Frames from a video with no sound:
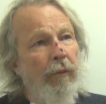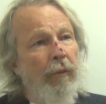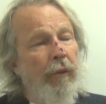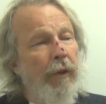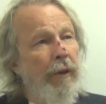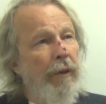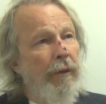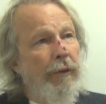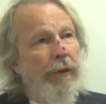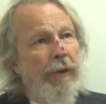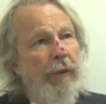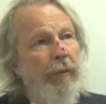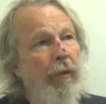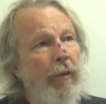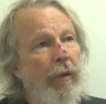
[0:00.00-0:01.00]
we'll
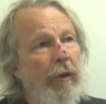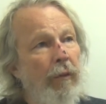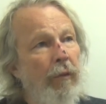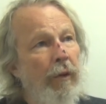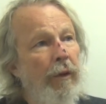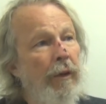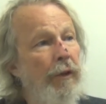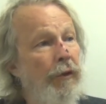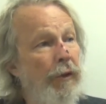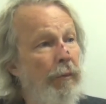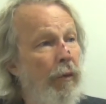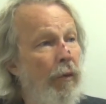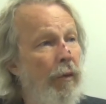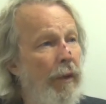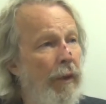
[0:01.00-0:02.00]
support. We're gonna
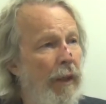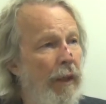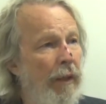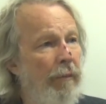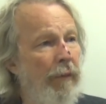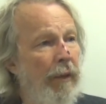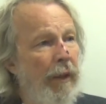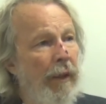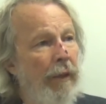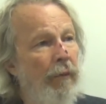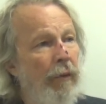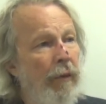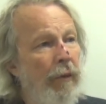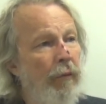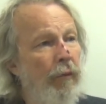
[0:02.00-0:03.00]
support him,
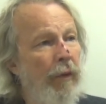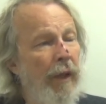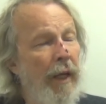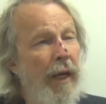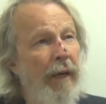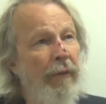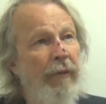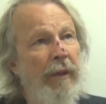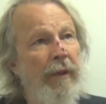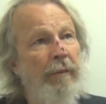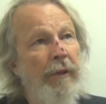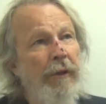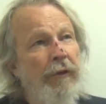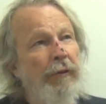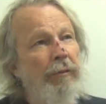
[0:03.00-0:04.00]
and we'll have
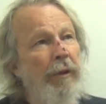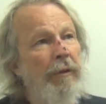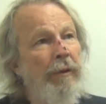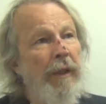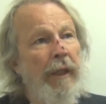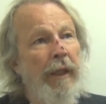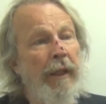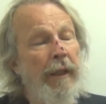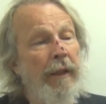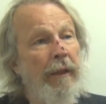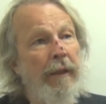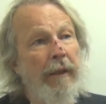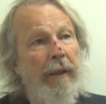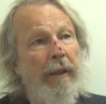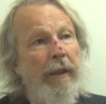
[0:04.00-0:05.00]
him at
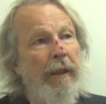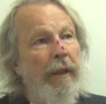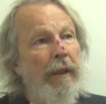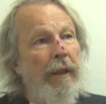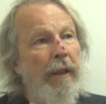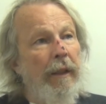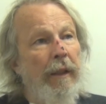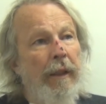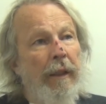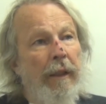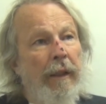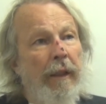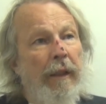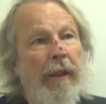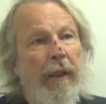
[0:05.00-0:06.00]
Spokane
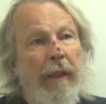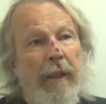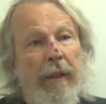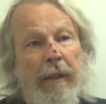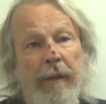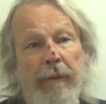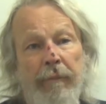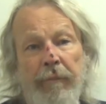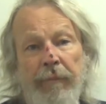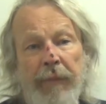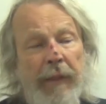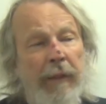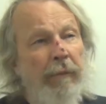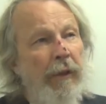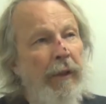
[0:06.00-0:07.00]
uh,
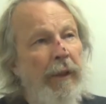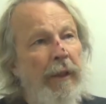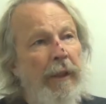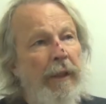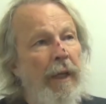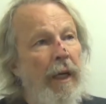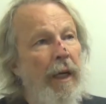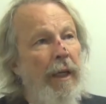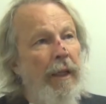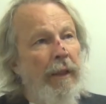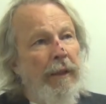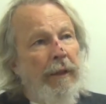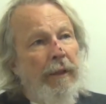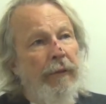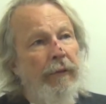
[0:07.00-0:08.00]
community
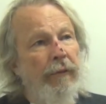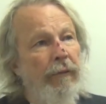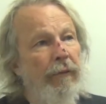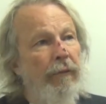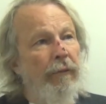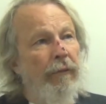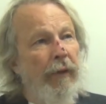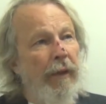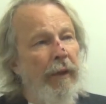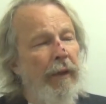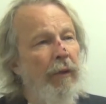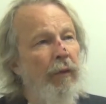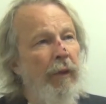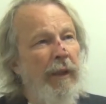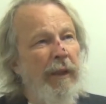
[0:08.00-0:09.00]
college
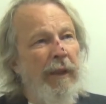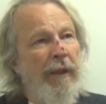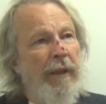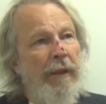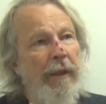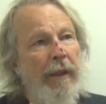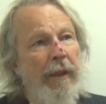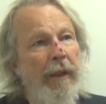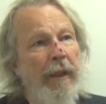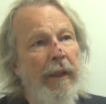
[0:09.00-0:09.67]
very quickly.